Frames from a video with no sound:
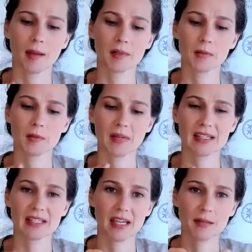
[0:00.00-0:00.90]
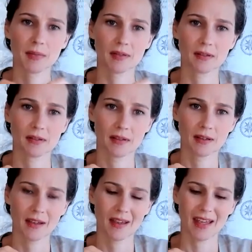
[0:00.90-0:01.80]
going to put my tape
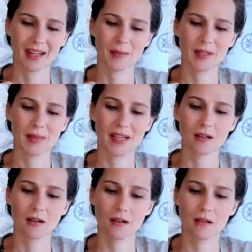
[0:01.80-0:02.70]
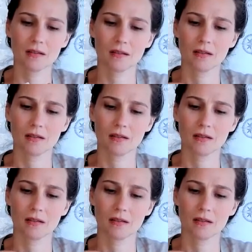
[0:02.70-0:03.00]
And I'm going to make it all